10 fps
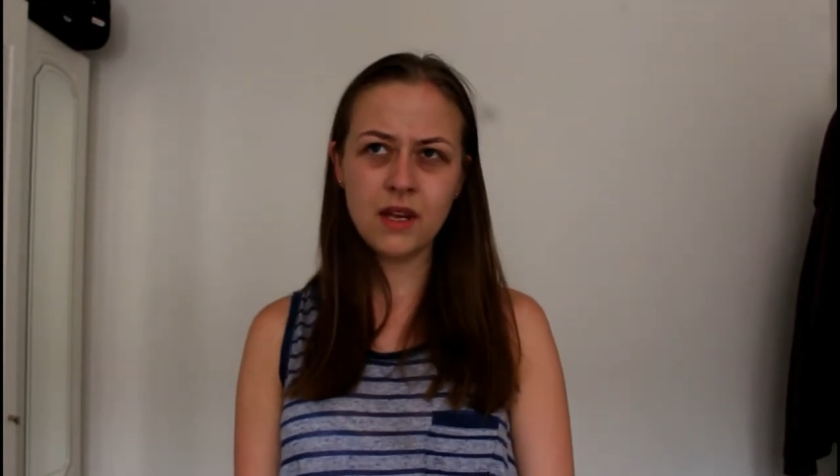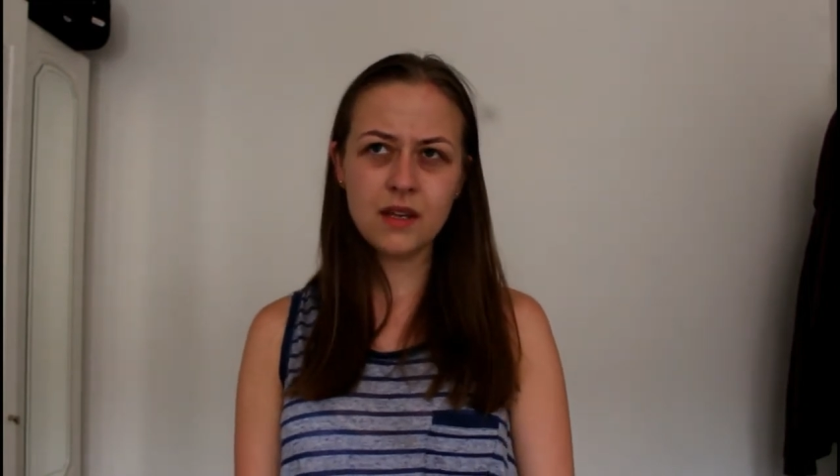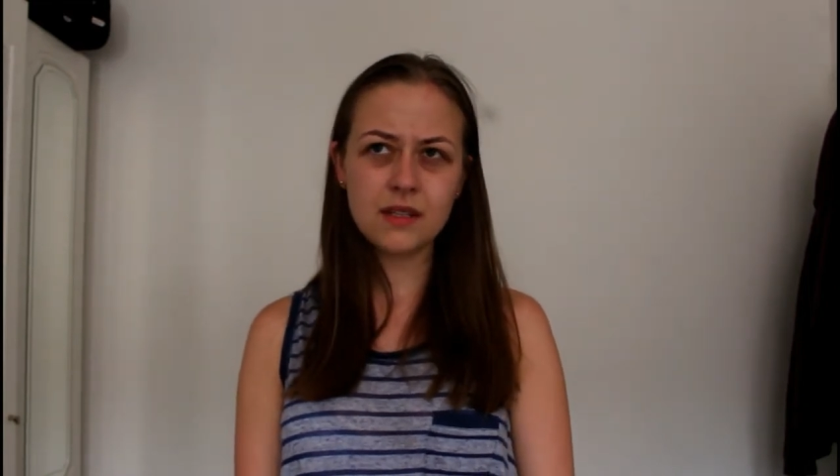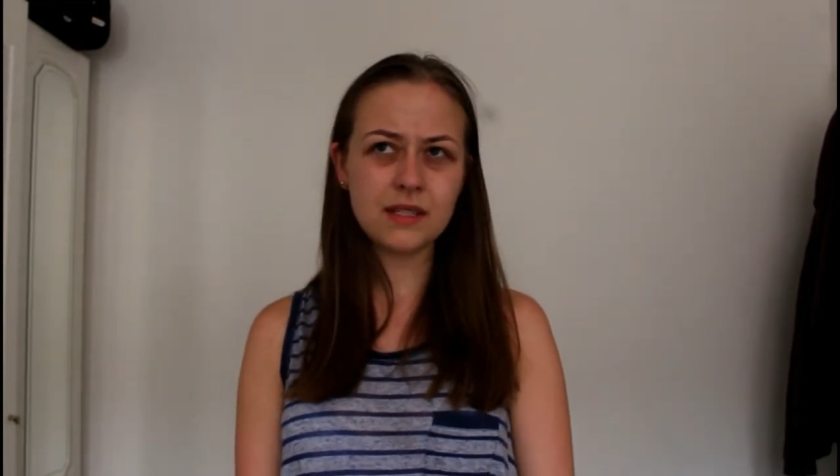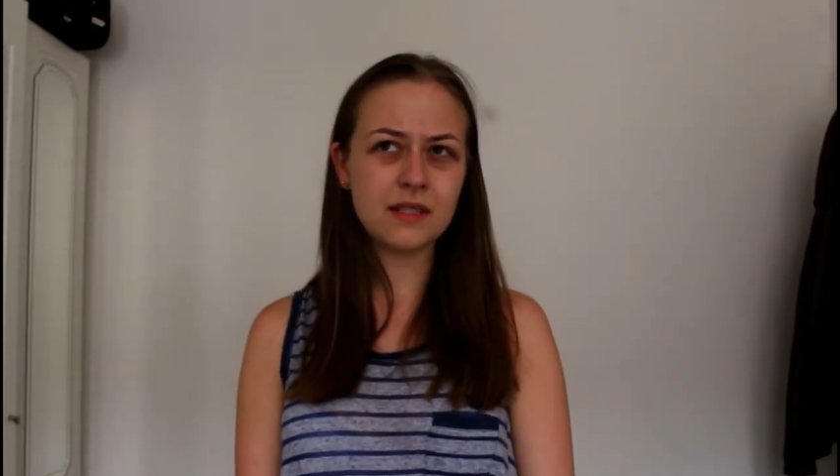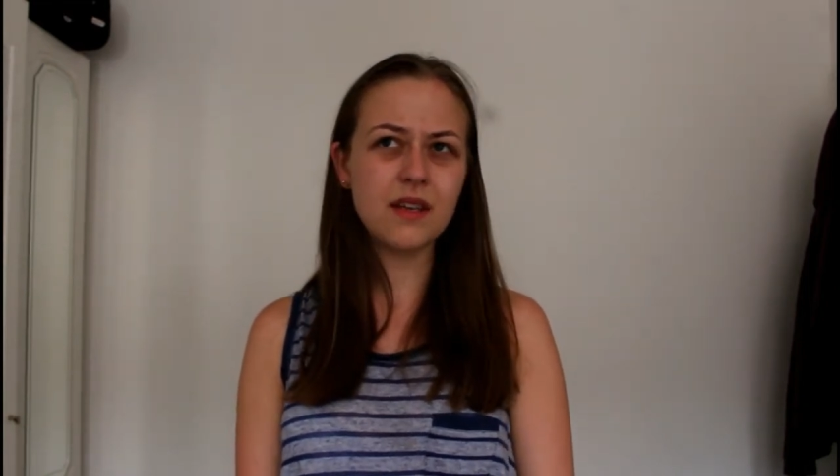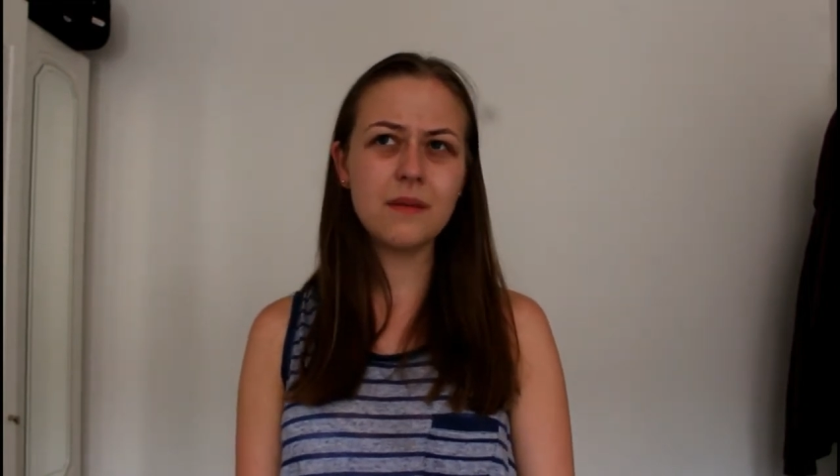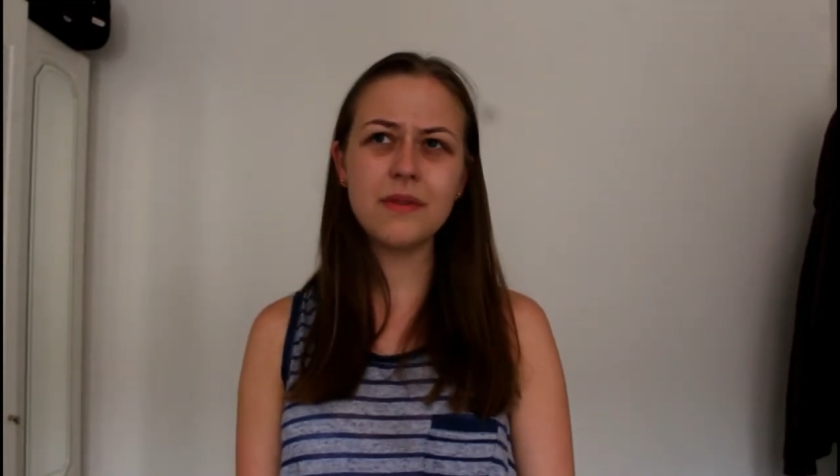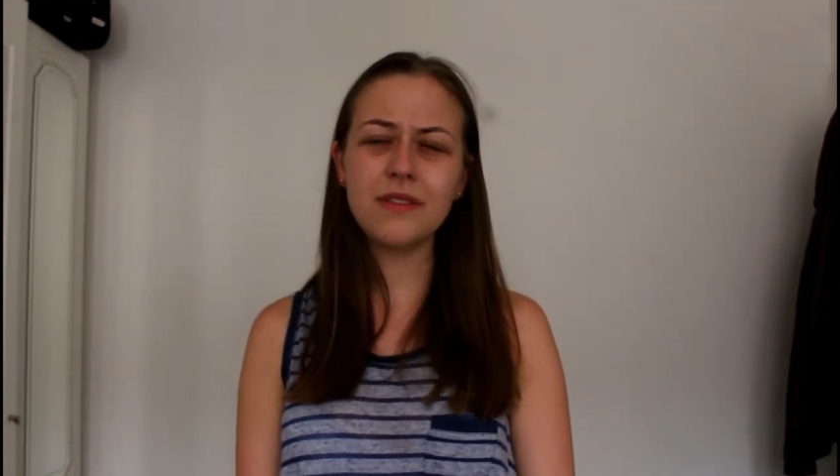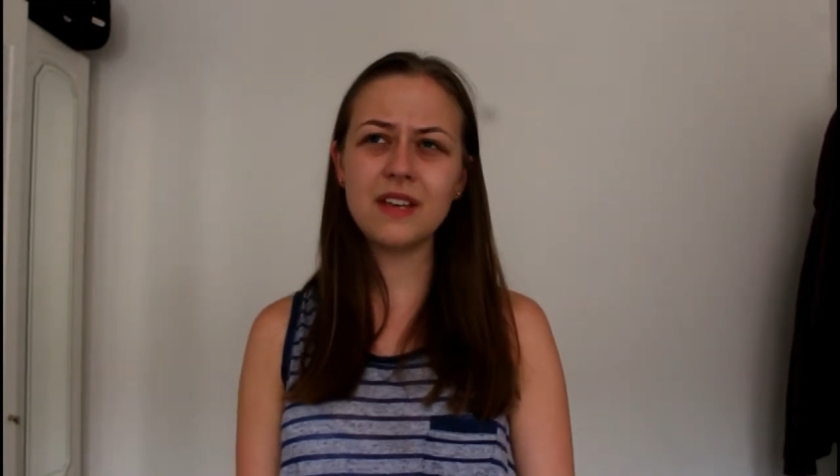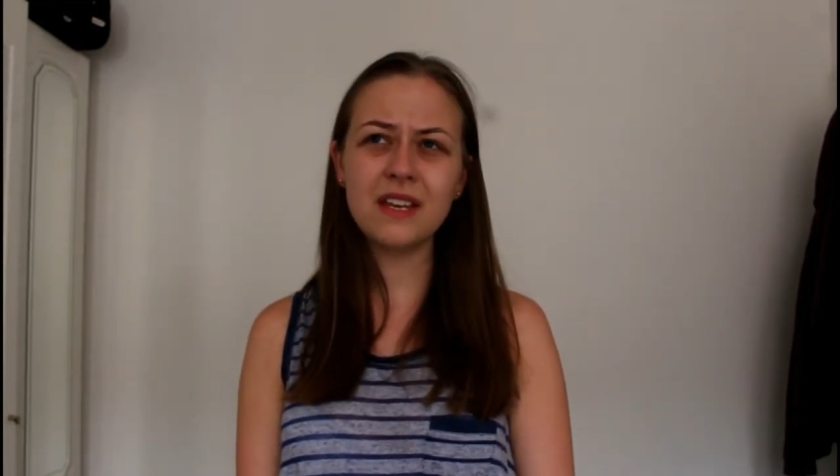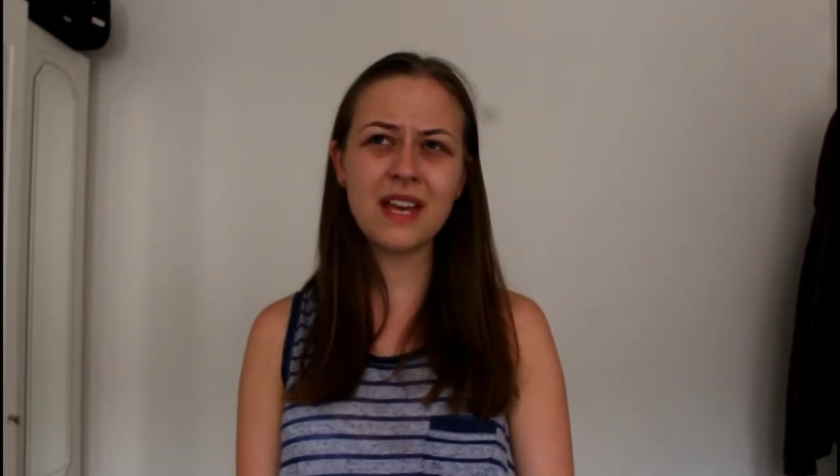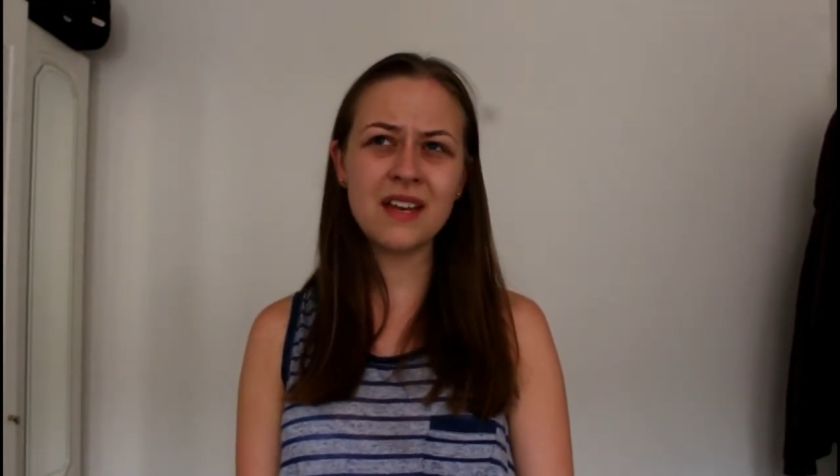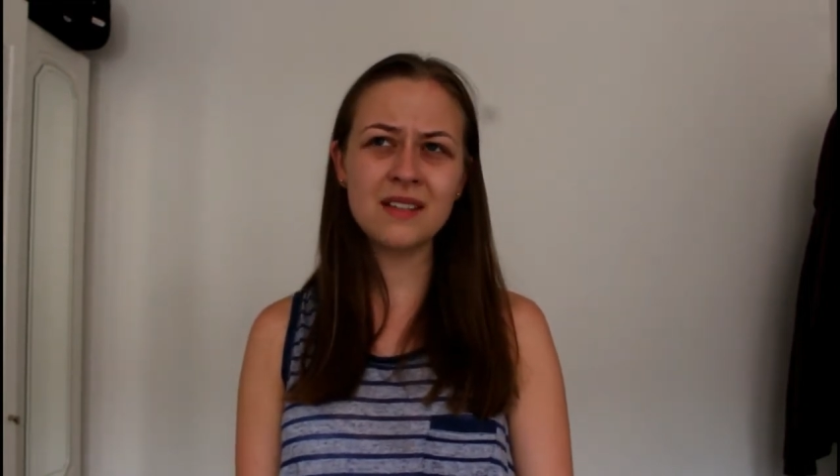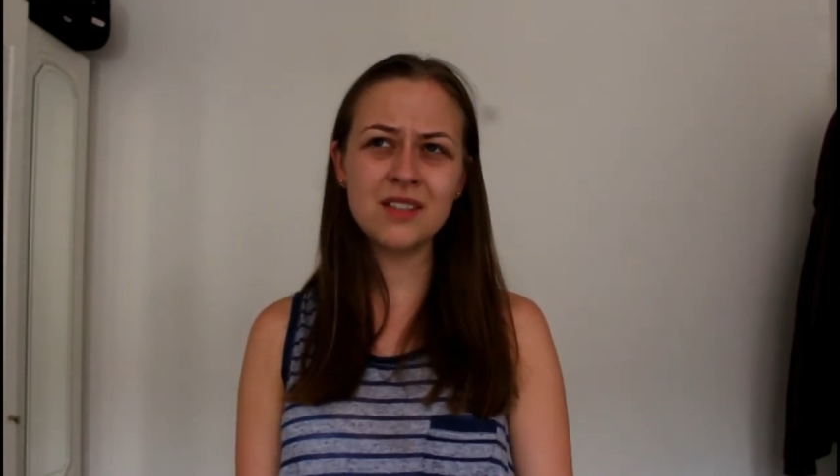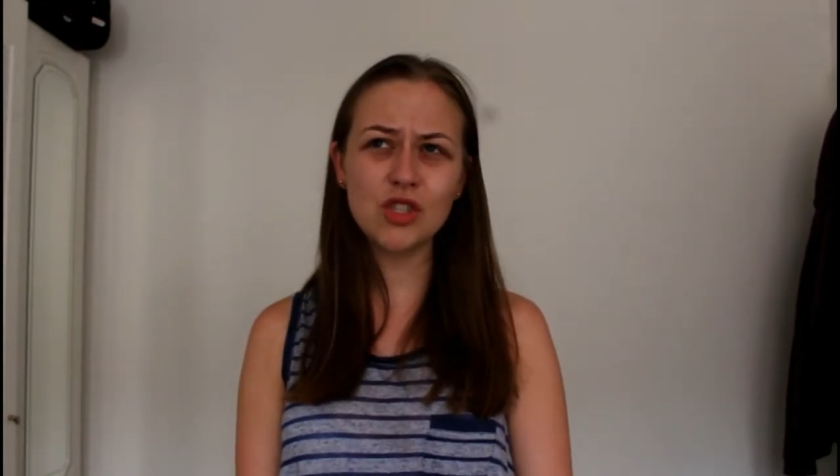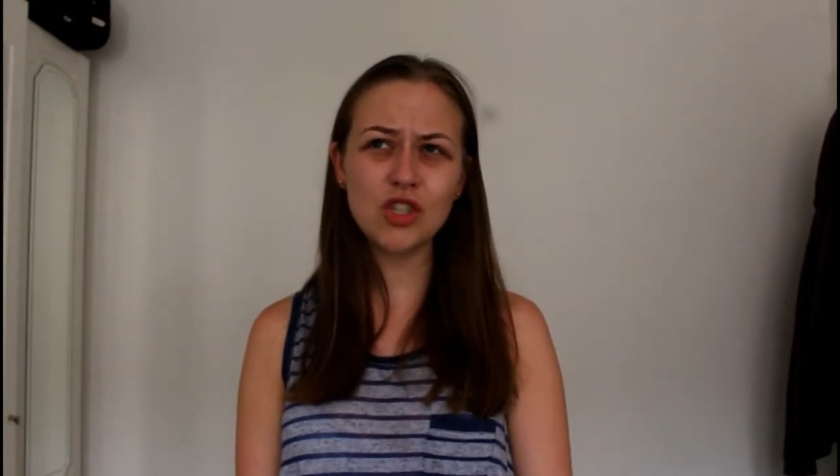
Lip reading: Something has